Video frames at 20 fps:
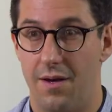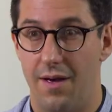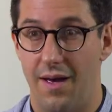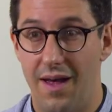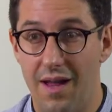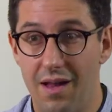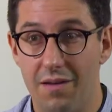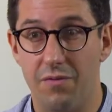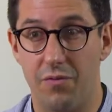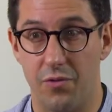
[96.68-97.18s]

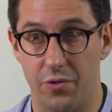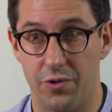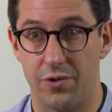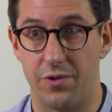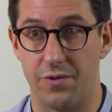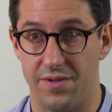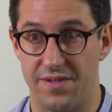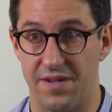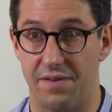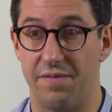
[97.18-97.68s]
health
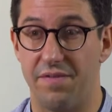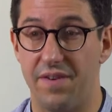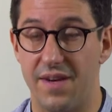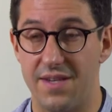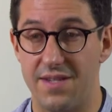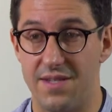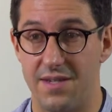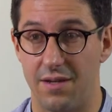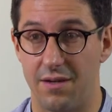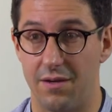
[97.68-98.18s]
workers are
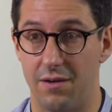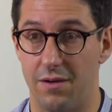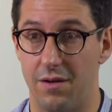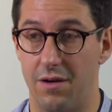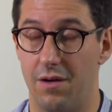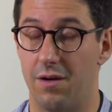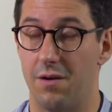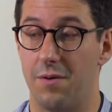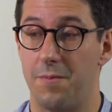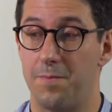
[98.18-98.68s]
facing
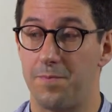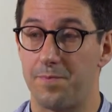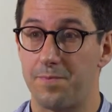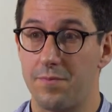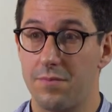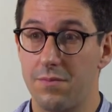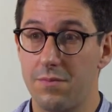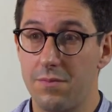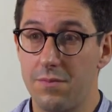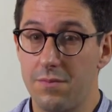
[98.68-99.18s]
a
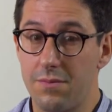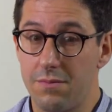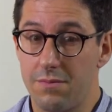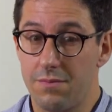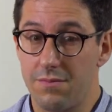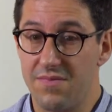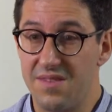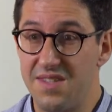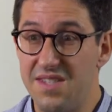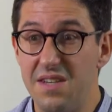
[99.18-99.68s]

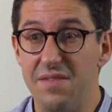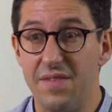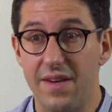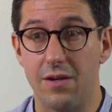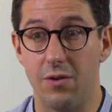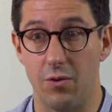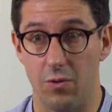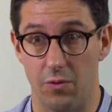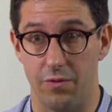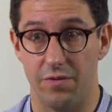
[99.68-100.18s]

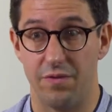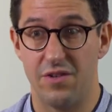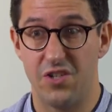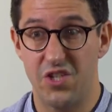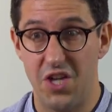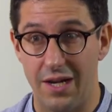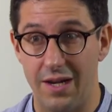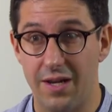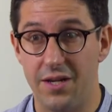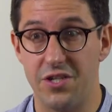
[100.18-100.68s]
difficult,
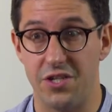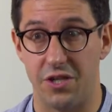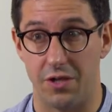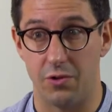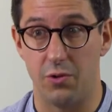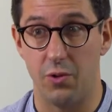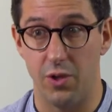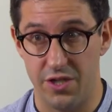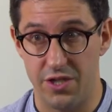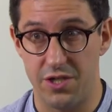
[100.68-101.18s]
challenging
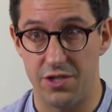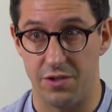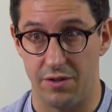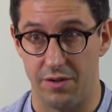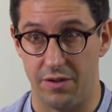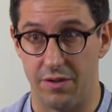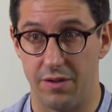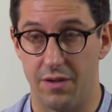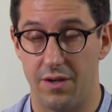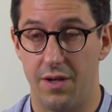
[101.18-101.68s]

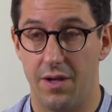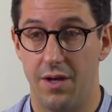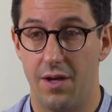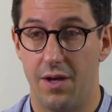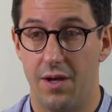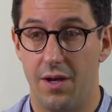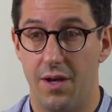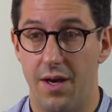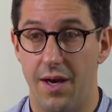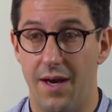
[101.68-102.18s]
question,
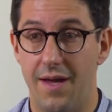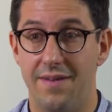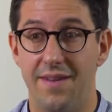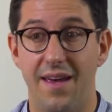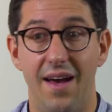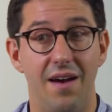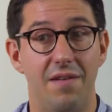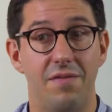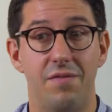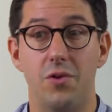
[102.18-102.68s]
and they
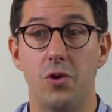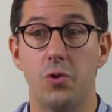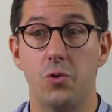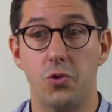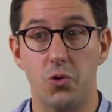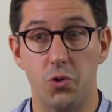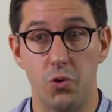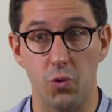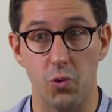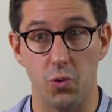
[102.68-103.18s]
have no
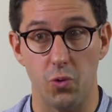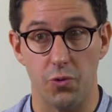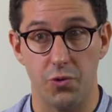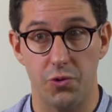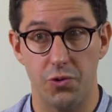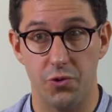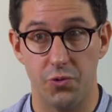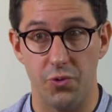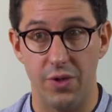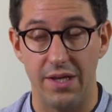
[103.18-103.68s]
tool
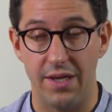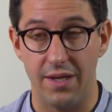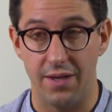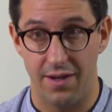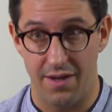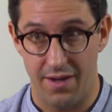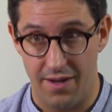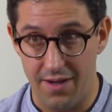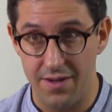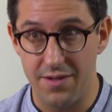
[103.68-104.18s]
to really
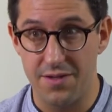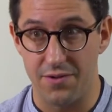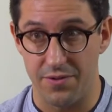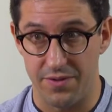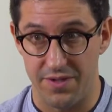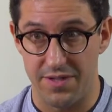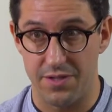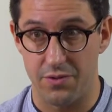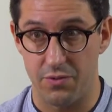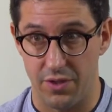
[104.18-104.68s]
answer
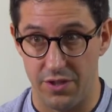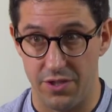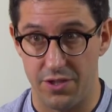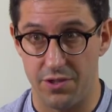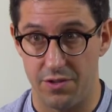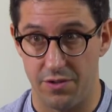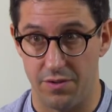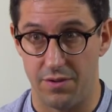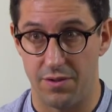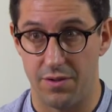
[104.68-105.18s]
this
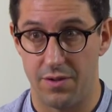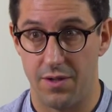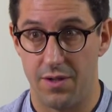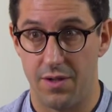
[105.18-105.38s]
question.